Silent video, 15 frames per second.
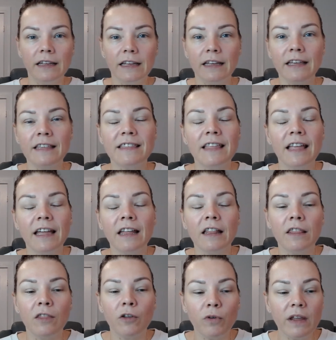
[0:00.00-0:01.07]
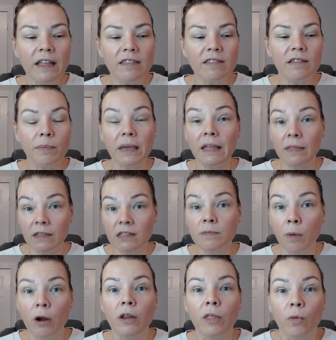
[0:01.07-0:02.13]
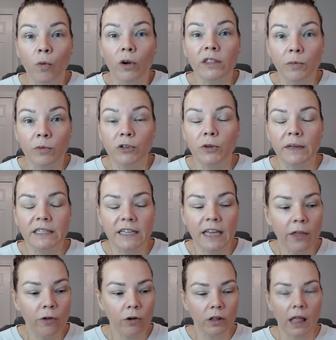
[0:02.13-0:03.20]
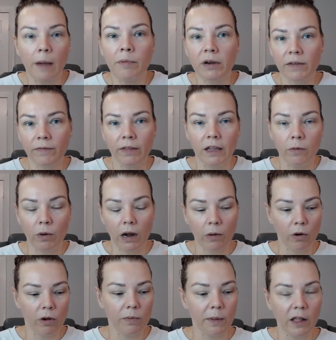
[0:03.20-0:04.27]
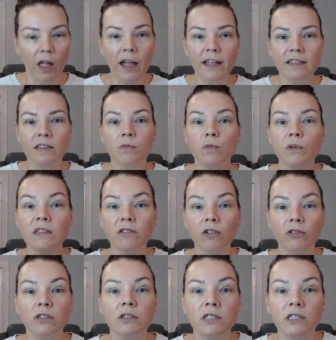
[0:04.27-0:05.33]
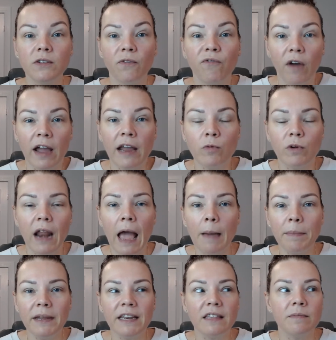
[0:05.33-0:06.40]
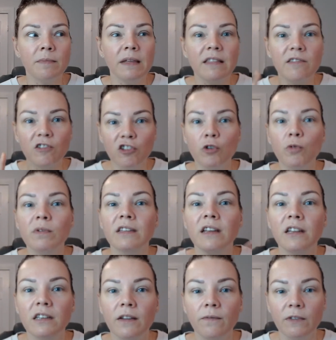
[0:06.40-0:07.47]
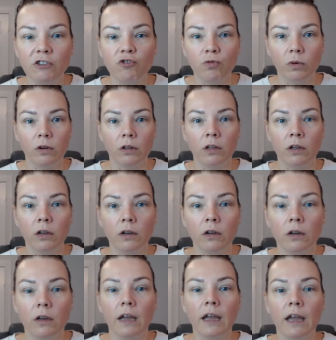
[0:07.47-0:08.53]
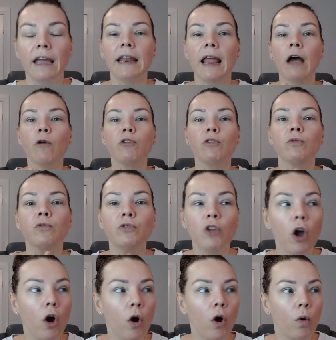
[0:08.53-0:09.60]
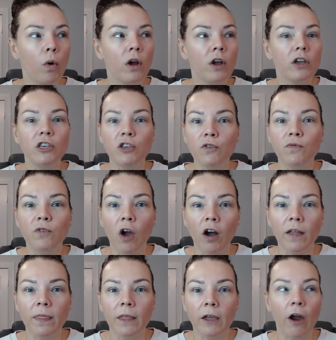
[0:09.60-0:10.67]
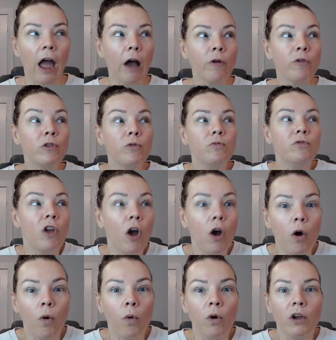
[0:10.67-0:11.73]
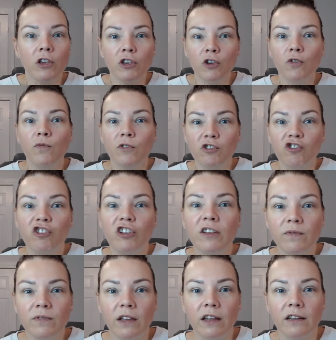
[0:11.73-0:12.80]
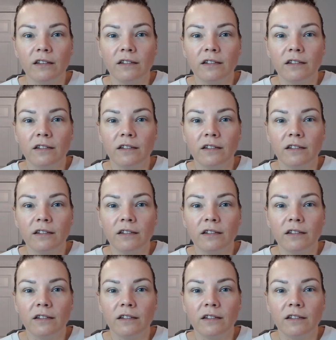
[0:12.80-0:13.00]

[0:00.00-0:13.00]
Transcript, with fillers: is that there needs to be, and this is part of the work that we're doing together collaboratively when I work with my clients, is we start to define what happiness means to you as an individual and how you'll know you've gotten there, how you know you've achieved it